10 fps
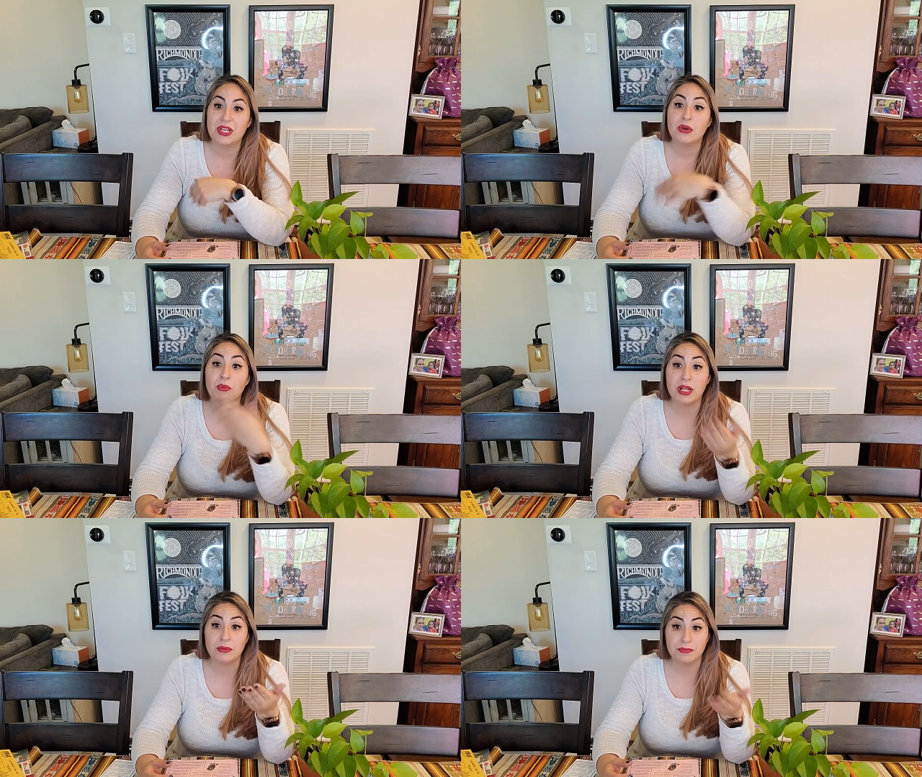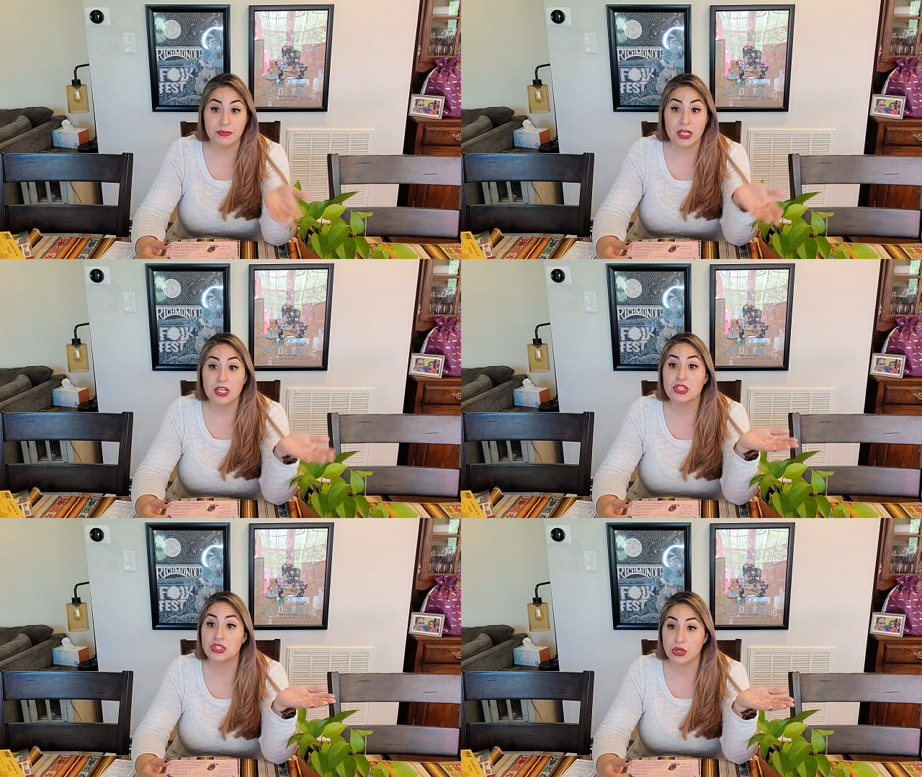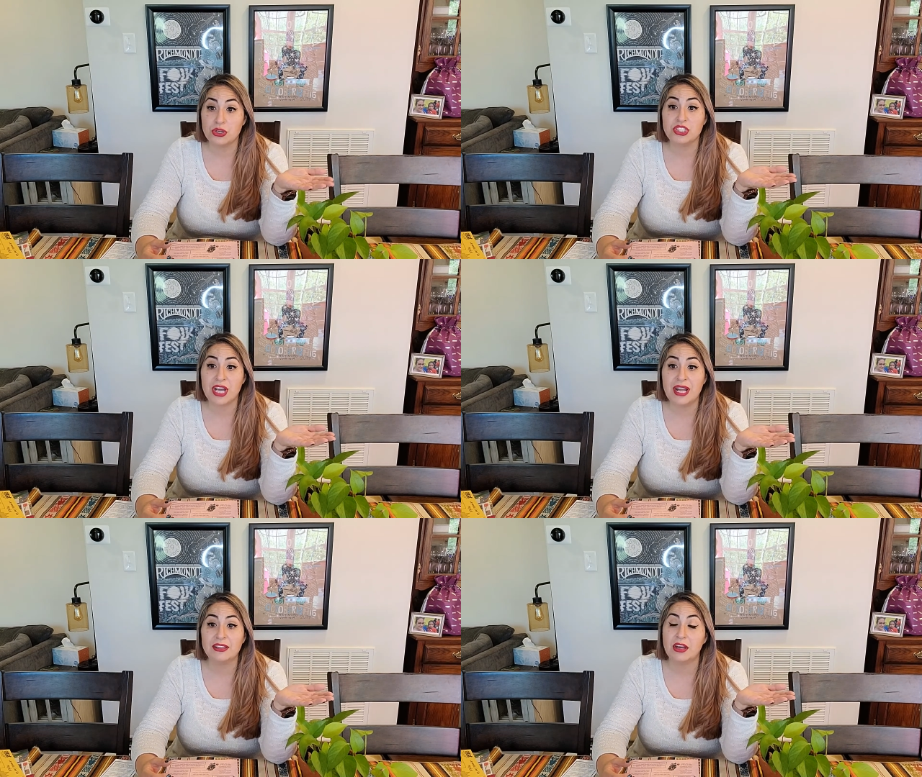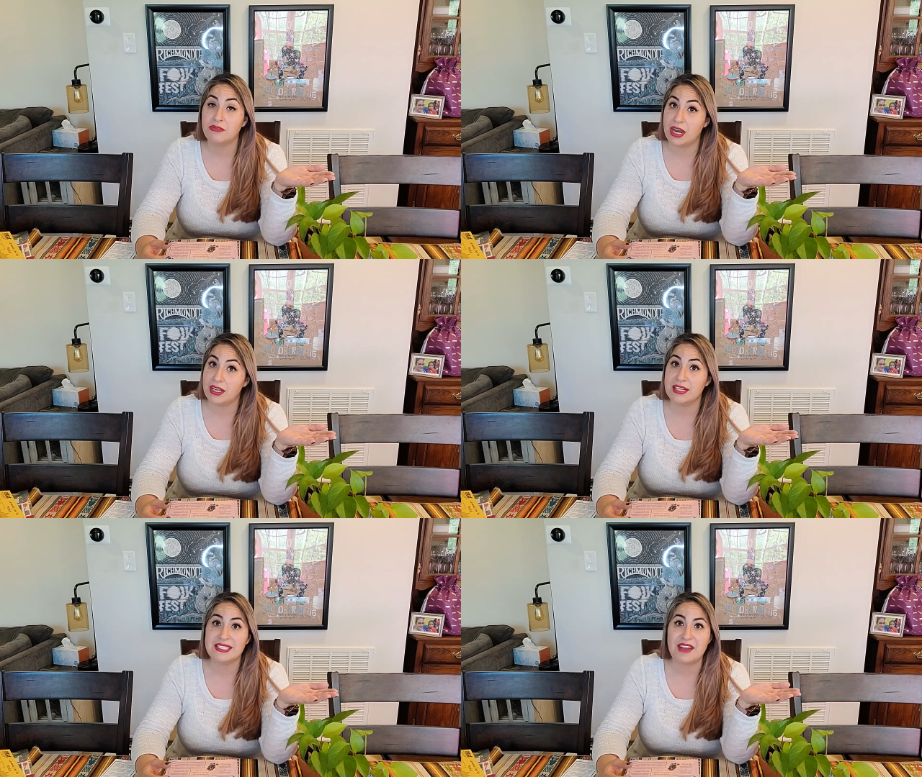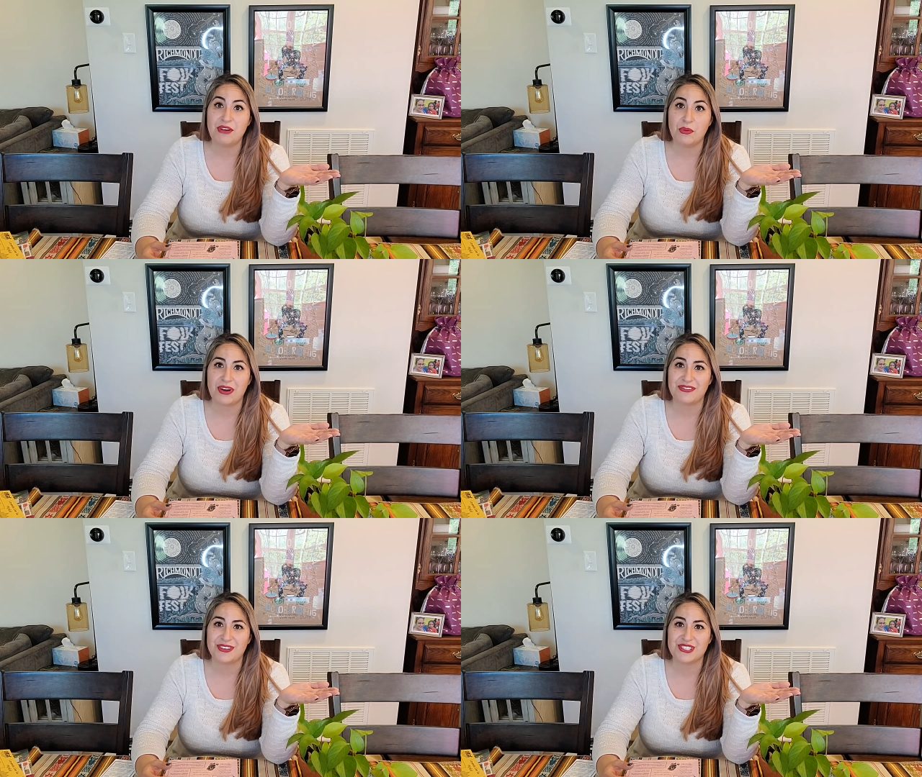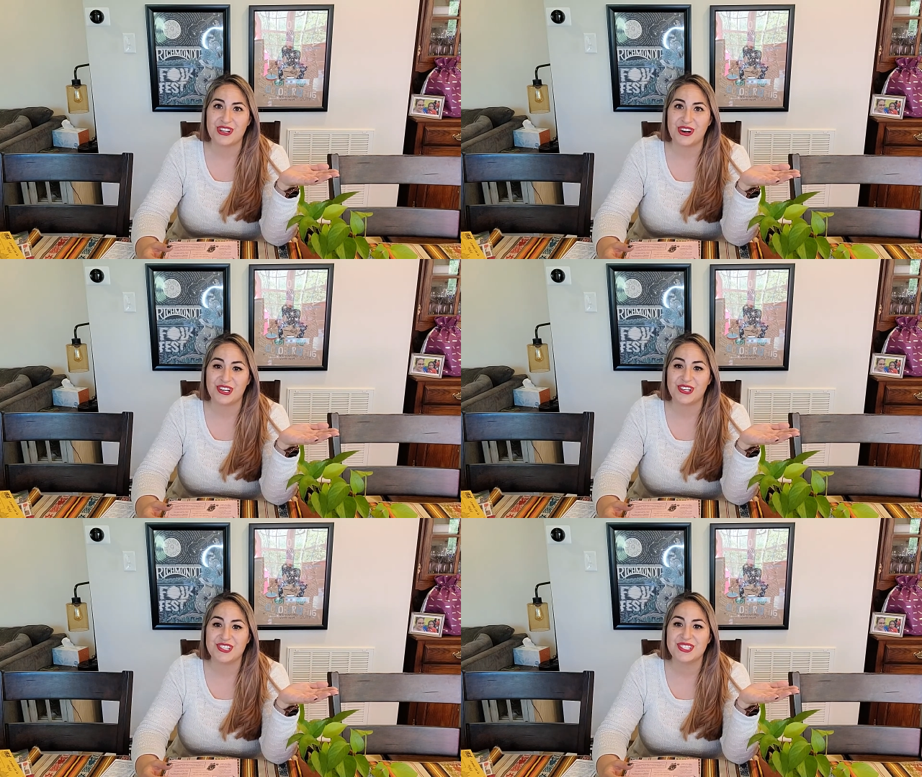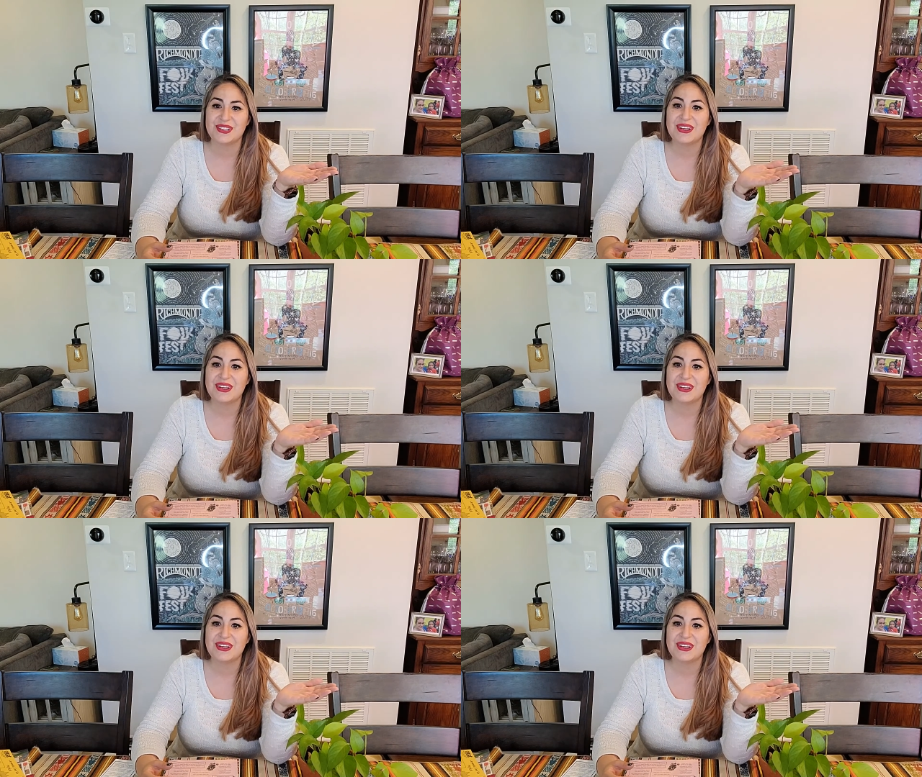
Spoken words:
Well, show your child that writing is everywhere for starters.